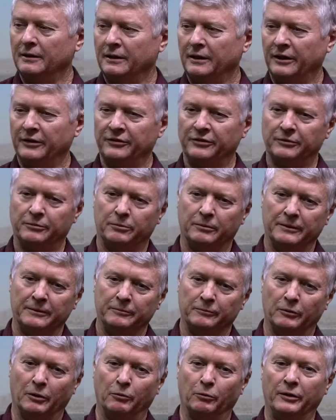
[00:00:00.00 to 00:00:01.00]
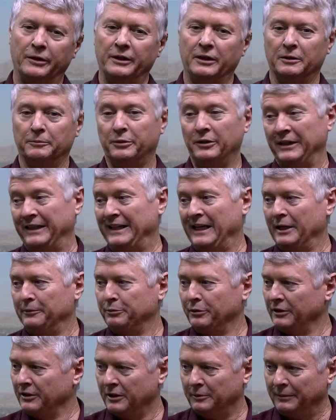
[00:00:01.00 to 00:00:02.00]
And I says, well, what are you going to put? You can't
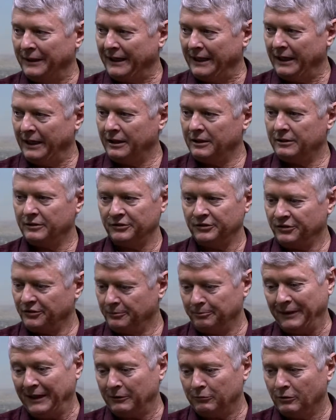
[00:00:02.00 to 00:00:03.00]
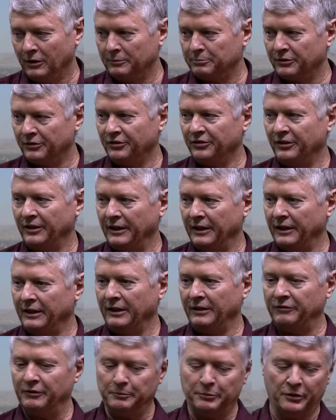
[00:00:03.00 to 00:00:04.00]
put it in the bank because you make 1%.
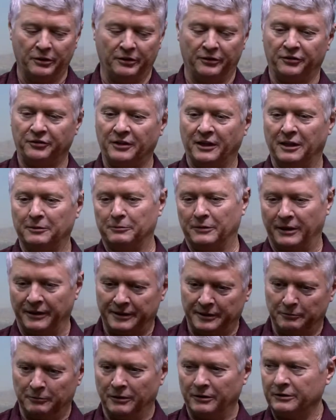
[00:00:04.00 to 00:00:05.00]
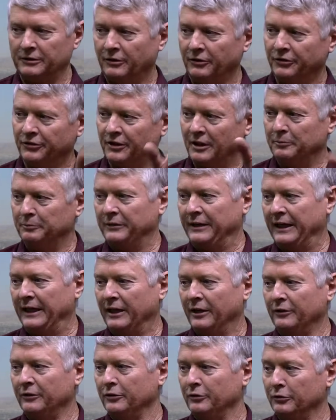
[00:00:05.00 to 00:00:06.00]
If you put it in the stock market, well, it goes up and
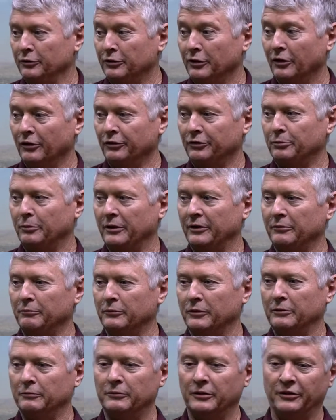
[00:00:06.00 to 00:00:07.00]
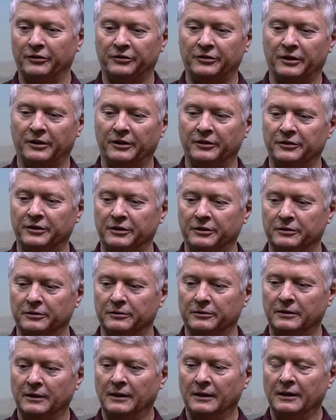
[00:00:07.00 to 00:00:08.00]
down. Who knows what it's going to
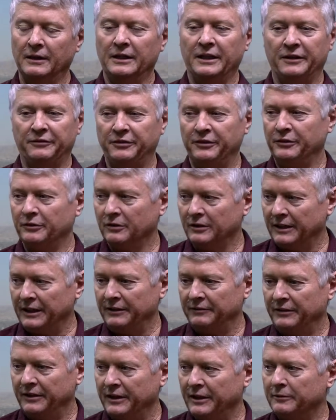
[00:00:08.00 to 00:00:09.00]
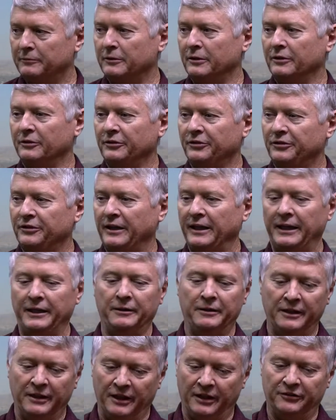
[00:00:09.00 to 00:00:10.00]
do? If you leave it in real estate,
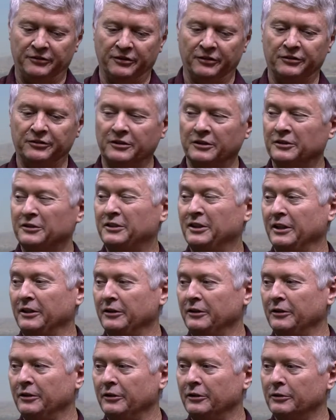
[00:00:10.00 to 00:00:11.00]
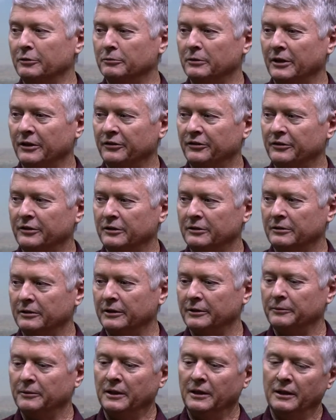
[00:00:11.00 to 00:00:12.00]
it's just going to continue to do what it's
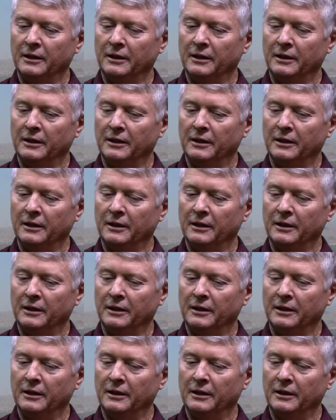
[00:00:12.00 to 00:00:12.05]
doing.